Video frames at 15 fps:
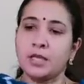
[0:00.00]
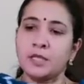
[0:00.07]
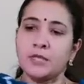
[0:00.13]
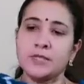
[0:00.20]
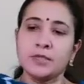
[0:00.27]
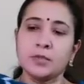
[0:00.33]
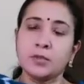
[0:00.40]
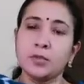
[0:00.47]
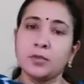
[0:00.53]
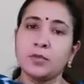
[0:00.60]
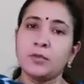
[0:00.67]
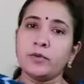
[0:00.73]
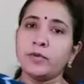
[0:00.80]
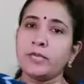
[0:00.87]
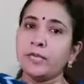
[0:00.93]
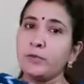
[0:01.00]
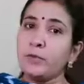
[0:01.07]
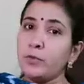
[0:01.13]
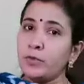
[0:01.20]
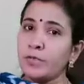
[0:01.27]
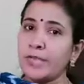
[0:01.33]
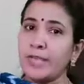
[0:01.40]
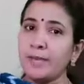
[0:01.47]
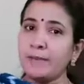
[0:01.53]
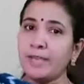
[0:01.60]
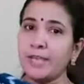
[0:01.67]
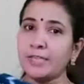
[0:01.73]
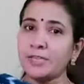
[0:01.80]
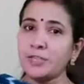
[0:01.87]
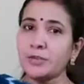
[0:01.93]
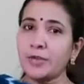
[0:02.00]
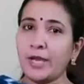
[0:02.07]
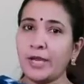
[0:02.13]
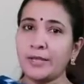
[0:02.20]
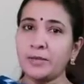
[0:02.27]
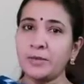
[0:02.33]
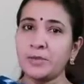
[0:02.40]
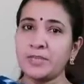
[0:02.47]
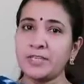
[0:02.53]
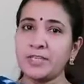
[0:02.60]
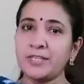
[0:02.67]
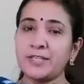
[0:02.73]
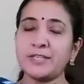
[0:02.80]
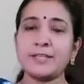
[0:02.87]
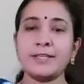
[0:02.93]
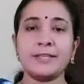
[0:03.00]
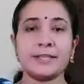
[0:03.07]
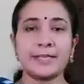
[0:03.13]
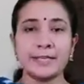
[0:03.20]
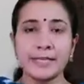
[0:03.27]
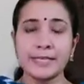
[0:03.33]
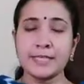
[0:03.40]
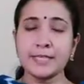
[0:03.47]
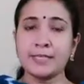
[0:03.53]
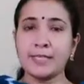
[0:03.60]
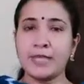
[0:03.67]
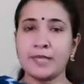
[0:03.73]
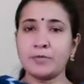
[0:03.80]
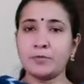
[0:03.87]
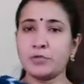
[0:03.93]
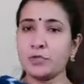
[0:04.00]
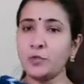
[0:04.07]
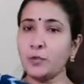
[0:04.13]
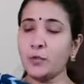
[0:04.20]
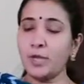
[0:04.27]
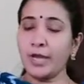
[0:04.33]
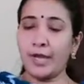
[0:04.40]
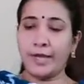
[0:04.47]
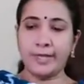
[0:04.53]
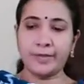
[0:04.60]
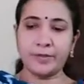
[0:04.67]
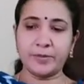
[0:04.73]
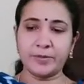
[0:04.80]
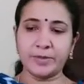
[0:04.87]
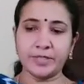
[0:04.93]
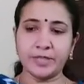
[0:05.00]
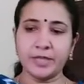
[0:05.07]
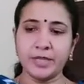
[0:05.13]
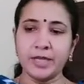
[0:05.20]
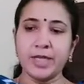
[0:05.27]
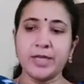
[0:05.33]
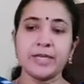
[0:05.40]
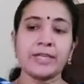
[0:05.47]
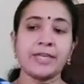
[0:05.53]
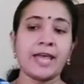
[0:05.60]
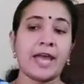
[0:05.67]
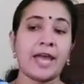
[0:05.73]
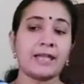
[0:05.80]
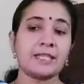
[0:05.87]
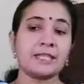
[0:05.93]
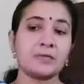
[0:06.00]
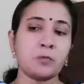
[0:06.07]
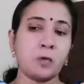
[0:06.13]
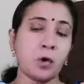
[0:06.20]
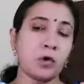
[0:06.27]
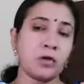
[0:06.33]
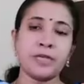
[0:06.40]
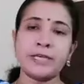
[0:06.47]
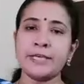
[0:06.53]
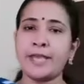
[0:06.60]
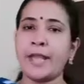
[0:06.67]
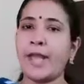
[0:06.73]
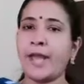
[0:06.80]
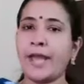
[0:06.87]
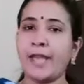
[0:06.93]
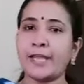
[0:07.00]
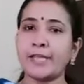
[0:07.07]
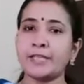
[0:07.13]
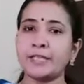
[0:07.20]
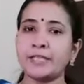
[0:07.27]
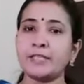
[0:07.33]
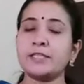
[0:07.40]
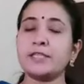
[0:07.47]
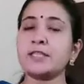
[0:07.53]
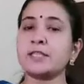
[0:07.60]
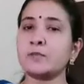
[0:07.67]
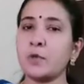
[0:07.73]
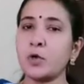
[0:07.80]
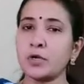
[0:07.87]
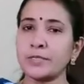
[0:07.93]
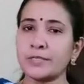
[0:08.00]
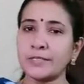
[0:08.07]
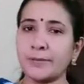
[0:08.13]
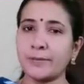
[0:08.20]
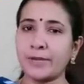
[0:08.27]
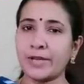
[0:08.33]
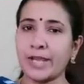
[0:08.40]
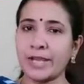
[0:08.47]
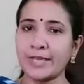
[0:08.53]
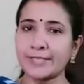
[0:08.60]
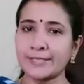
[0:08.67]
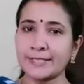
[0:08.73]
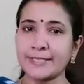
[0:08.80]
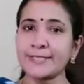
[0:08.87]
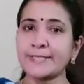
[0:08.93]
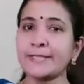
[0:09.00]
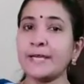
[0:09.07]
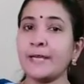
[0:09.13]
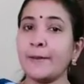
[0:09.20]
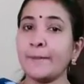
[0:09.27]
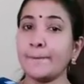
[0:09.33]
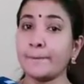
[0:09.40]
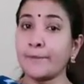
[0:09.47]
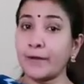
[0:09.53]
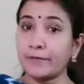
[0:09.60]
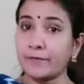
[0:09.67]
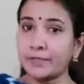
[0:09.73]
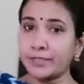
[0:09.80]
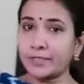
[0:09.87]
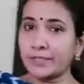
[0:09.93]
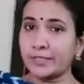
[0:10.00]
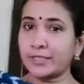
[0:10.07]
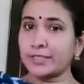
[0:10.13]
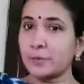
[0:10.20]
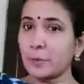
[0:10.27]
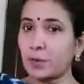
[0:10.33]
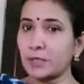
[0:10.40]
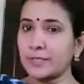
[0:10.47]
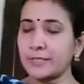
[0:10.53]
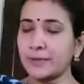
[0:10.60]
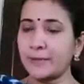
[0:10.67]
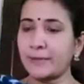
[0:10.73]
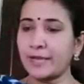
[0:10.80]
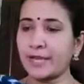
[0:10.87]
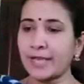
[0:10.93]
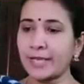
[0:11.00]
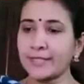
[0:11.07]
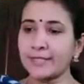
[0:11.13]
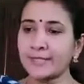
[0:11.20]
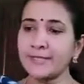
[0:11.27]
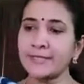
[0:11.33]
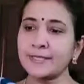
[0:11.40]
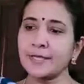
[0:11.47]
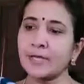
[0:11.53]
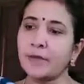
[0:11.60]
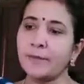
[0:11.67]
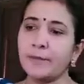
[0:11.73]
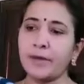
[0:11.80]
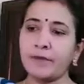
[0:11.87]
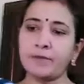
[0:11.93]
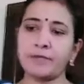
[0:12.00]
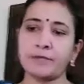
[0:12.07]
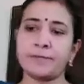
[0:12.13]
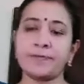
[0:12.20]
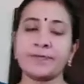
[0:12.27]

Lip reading: So who came then to hire me? The king came to hire me. He had sword in hand. The sword symbolizes power. The sword symbolizes power.